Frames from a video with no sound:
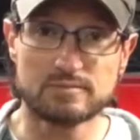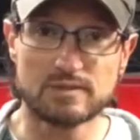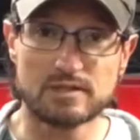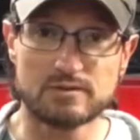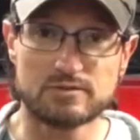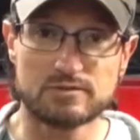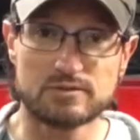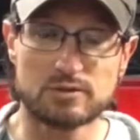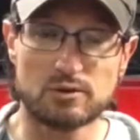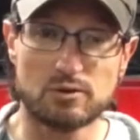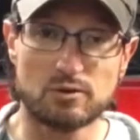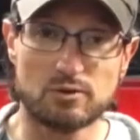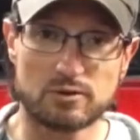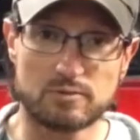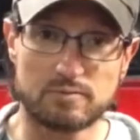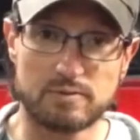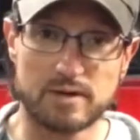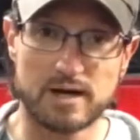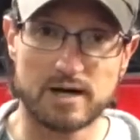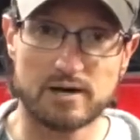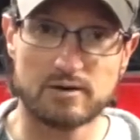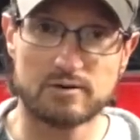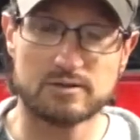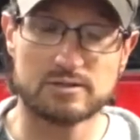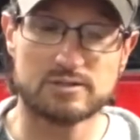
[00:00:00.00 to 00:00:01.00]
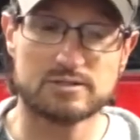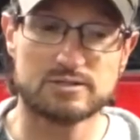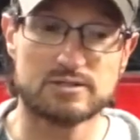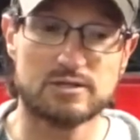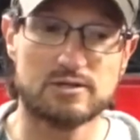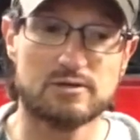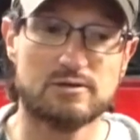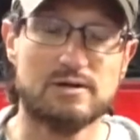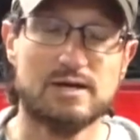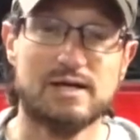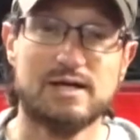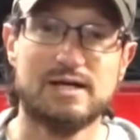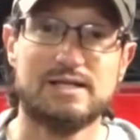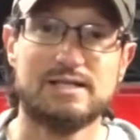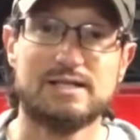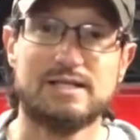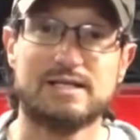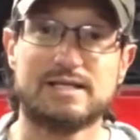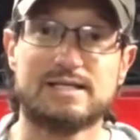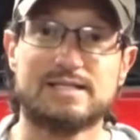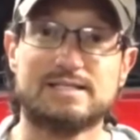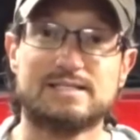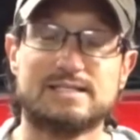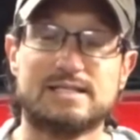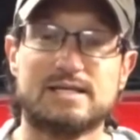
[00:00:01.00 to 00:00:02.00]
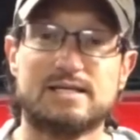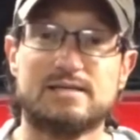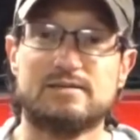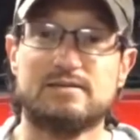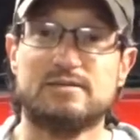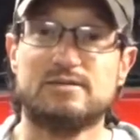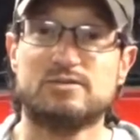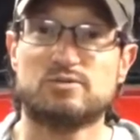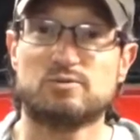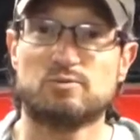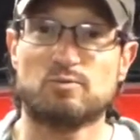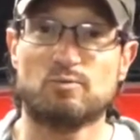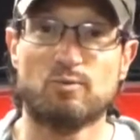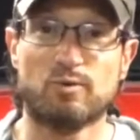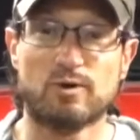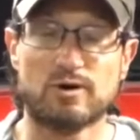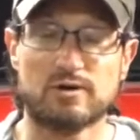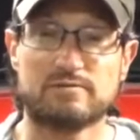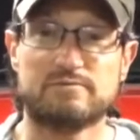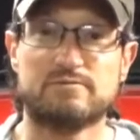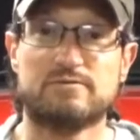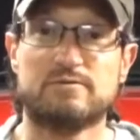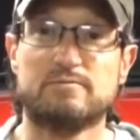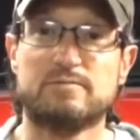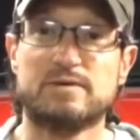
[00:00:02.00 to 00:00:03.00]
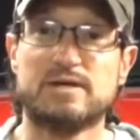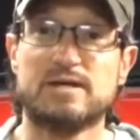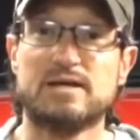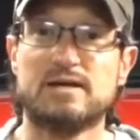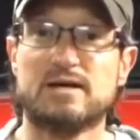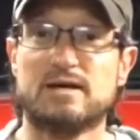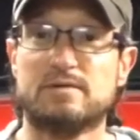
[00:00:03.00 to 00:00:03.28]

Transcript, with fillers: solar power. So like I said, this worked for me.